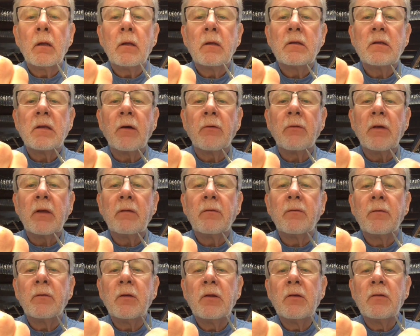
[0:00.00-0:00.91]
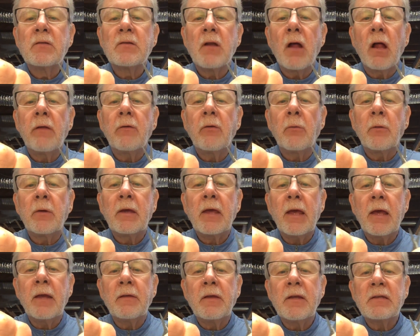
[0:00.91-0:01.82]
till we've used all that we
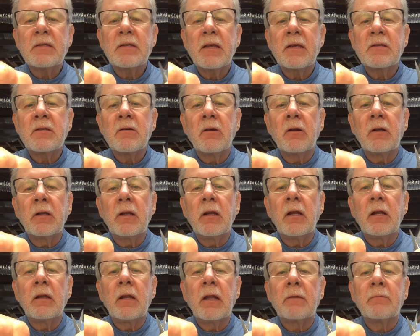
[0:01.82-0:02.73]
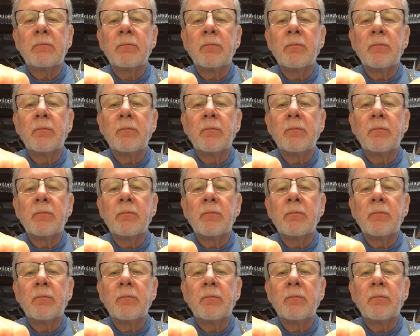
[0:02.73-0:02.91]
can. These things are a little